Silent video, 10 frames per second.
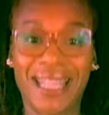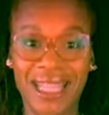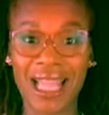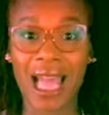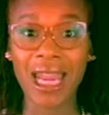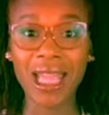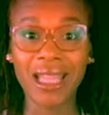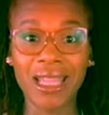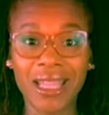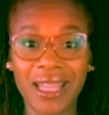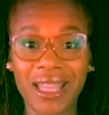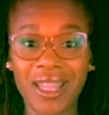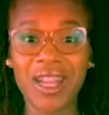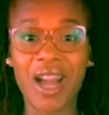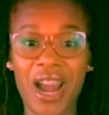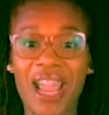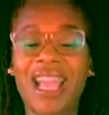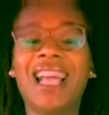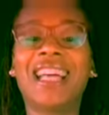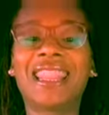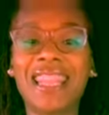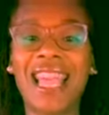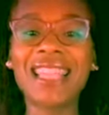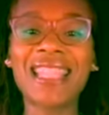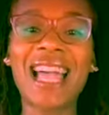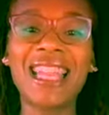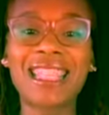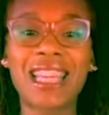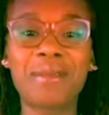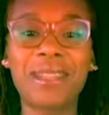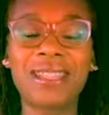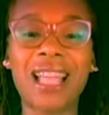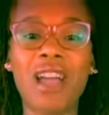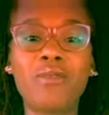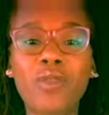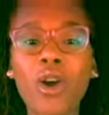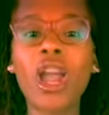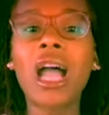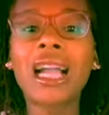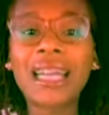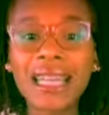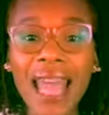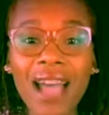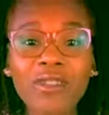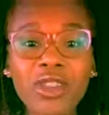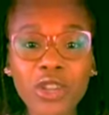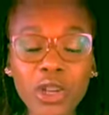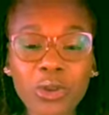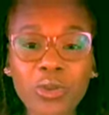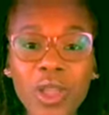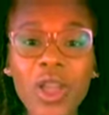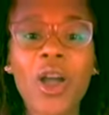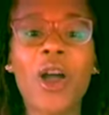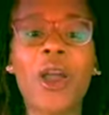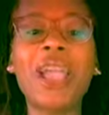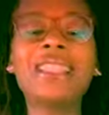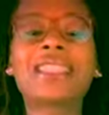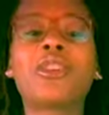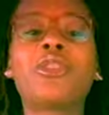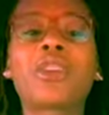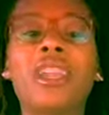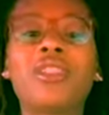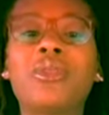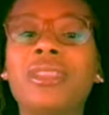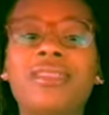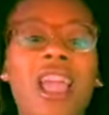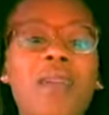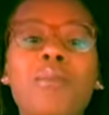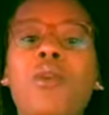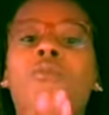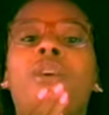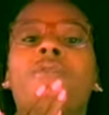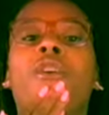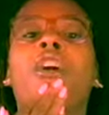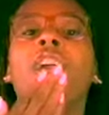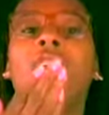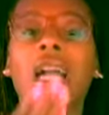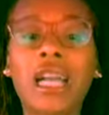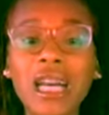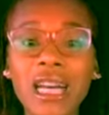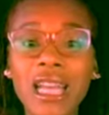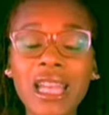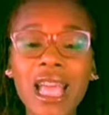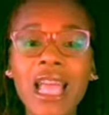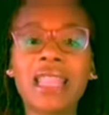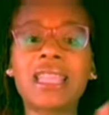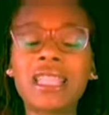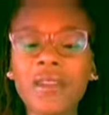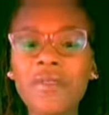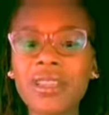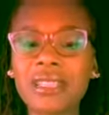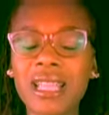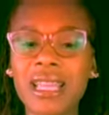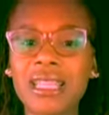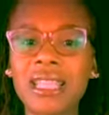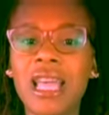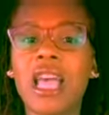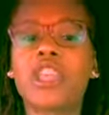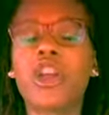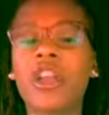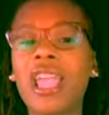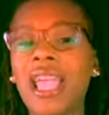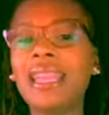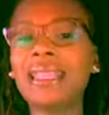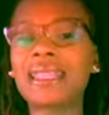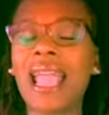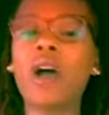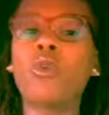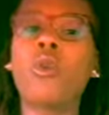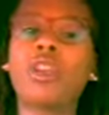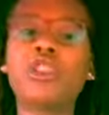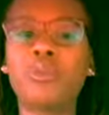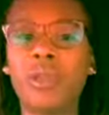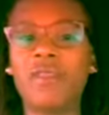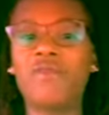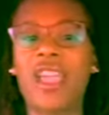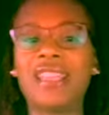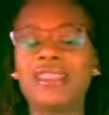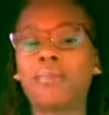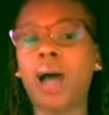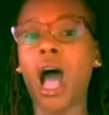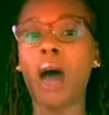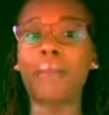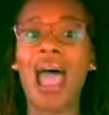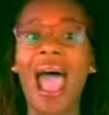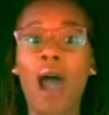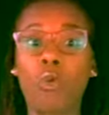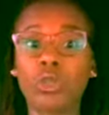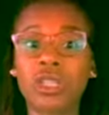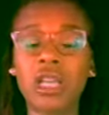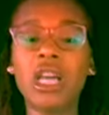Got it? All right. The next sign is going to be the sign for good afternoon. All right. So you're going to do the same movement for good. The difference is your hand is now going to be faced palm out.